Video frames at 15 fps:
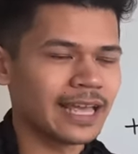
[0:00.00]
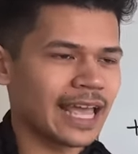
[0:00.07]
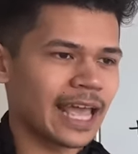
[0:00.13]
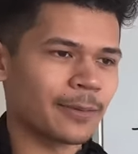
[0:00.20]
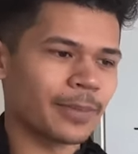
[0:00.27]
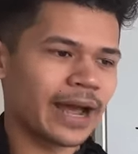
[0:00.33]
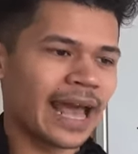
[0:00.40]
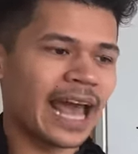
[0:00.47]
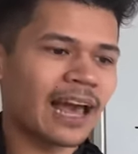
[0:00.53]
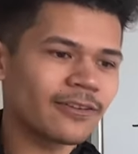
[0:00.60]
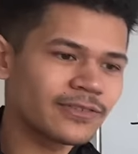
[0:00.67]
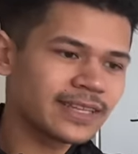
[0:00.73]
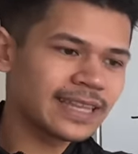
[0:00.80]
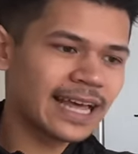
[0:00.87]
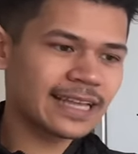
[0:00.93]
And by
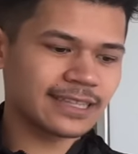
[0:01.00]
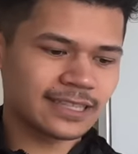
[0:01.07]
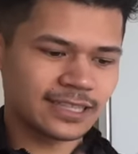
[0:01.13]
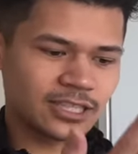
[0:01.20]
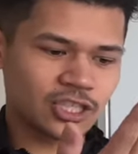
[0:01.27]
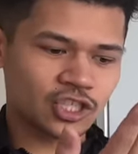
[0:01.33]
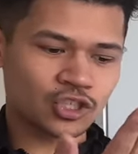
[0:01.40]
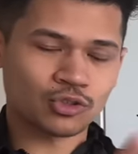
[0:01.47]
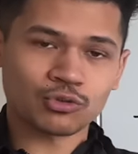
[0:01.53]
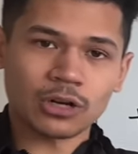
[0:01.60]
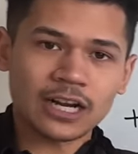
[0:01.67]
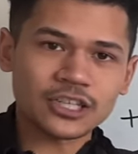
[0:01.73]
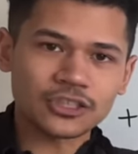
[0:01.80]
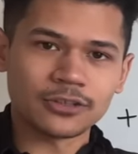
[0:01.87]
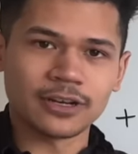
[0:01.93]
having that
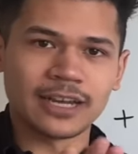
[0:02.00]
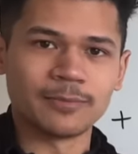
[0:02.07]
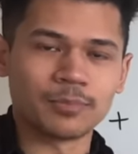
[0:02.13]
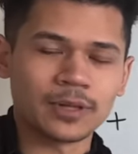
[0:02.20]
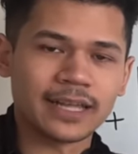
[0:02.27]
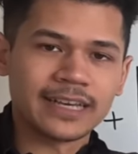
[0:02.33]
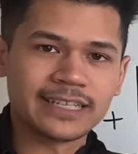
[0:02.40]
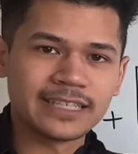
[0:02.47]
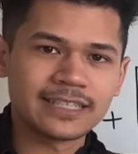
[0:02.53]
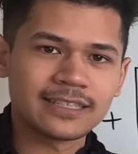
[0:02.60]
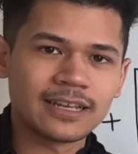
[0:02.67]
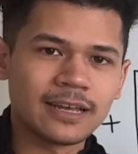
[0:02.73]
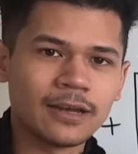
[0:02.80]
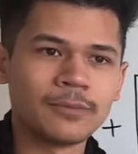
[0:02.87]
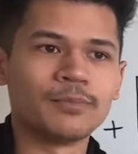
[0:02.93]
structure in place,
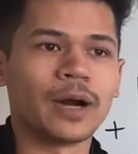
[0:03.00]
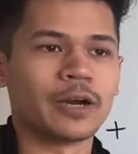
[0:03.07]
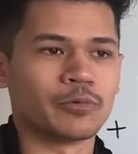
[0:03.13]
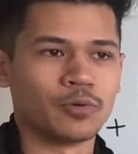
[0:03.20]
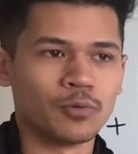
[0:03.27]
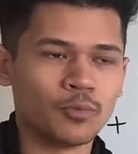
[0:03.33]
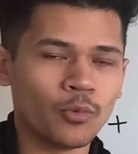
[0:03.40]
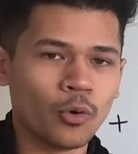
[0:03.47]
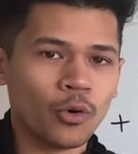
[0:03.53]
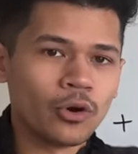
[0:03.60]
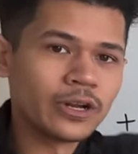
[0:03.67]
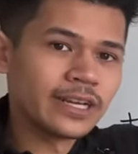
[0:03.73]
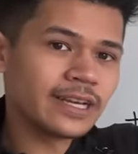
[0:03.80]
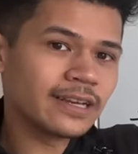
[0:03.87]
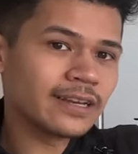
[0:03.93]
by
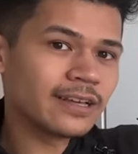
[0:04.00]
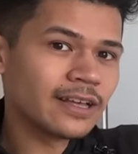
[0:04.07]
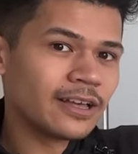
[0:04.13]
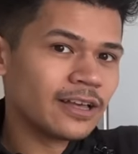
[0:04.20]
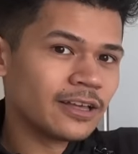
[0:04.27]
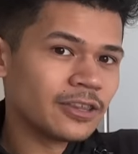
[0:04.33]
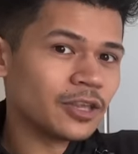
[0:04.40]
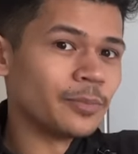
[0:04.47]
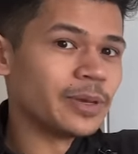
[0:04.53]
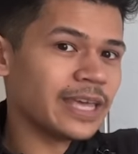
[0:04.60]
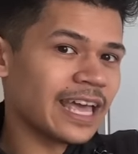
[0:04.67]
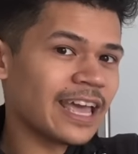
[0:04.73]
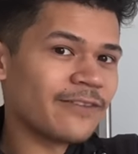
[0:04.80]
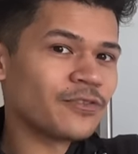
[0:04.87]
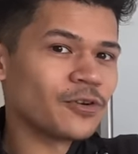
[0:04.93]
rewarding the
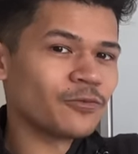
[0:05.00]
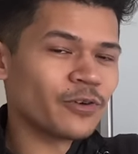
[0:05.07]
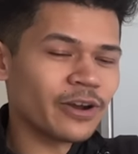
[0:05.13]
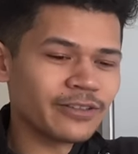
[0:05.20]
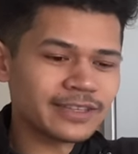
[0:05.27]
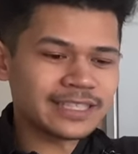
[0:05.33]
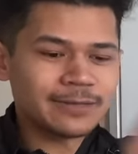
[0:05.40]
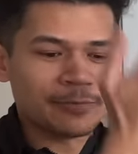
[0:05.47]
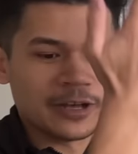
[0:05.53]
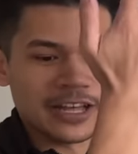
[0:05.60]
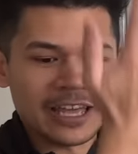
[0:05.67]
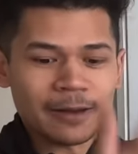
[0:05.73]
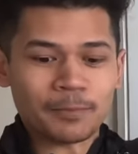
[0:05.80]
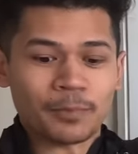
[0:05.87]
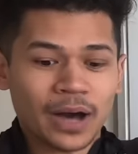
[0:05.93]
behavior of wearing the
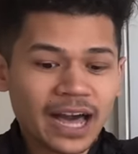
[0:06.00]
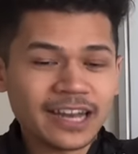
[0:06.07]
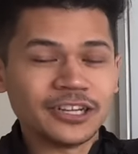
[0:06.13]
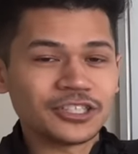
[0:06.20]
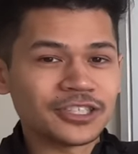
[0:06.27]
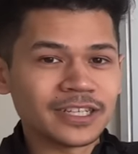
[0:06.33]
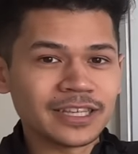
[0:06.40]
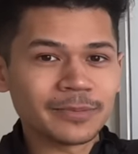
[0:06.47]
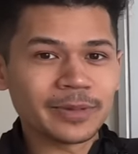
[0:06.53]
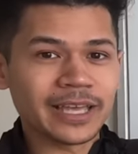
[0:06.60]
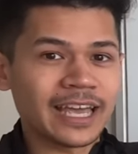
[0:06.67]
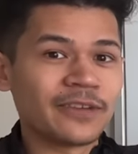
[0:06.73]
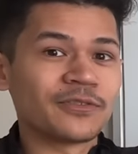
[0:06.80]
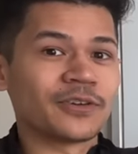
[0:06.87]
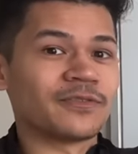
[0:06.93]
seatbelt and punishing the
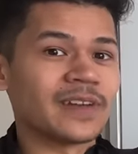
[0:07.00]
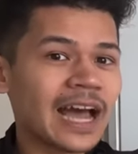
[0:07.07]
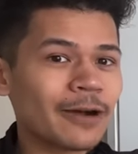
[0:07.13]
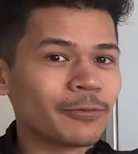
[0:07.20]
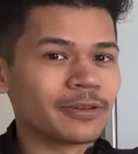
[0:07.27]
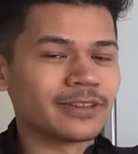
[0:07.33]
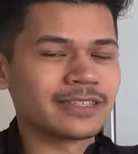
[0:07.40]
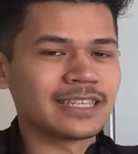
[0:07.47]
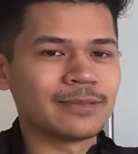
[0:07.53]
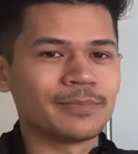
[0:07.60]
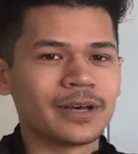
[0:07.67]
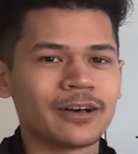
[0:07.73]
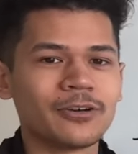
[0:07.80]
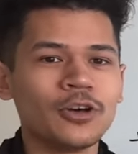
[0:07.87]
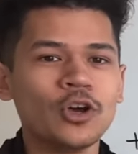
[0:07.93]
behavior of not wearing the
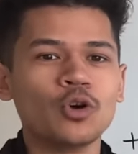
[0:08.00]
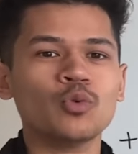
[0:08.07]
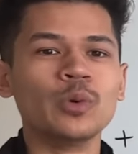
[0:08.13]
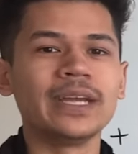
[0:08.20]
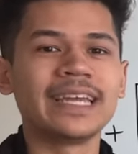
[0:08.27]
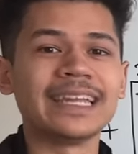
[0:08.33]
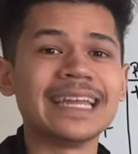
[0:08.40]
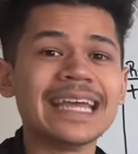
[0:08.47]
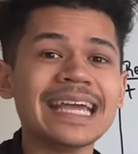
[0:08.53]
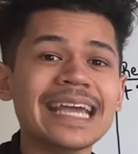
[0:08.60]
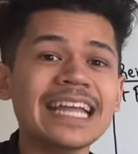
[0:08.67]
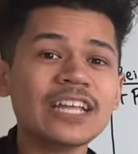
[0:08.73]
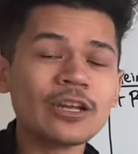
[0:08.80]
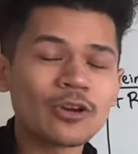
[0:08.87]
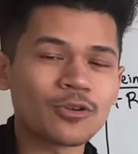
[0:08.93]
seatbelt, we can
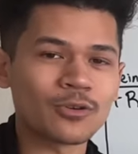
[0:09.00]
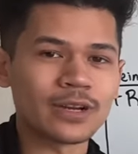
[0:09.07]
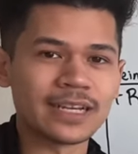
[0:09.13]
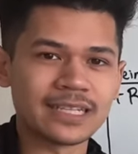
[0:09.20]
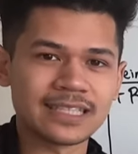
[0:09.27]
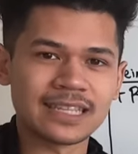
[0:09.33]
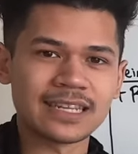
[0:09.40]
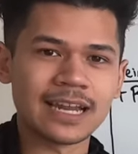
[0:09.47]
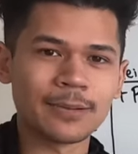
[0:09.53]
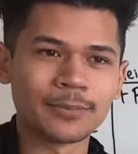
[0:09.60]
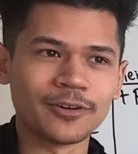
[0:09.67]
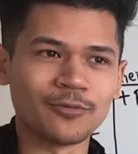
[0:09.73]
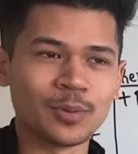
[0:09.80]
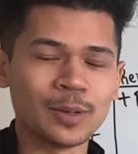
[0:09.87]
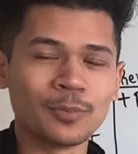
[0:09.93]
increase the
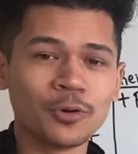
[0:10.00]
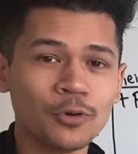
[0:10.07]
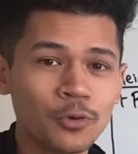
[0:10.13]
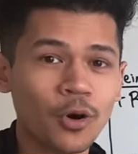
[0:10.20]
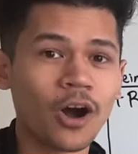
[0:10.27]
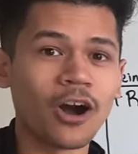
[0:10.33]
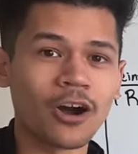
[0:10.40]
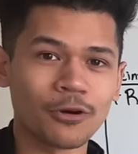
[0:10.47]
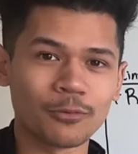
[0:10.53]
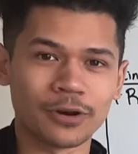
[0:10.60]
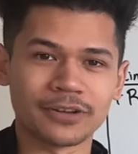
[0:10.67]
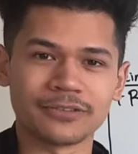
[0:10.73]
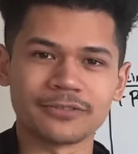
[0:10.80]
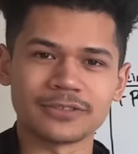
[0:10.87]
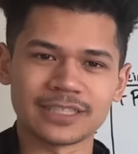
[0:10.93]
number of people who are
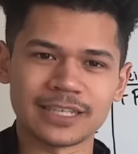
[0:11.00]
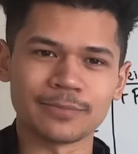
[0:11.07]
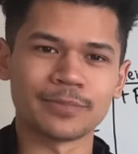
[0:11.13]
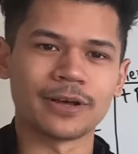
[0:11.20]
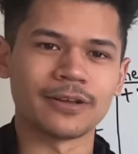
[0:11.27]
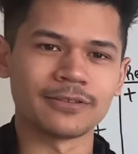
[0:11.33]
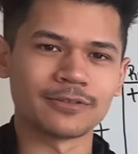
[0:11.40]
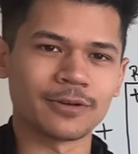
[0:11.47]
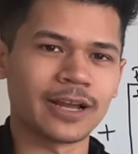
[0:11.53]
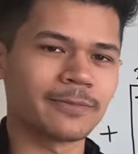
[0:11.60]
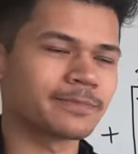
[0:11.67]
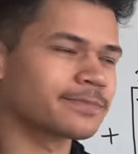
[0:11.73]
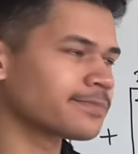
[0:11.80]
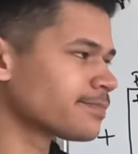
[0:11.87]
wearing their seatbelts, right?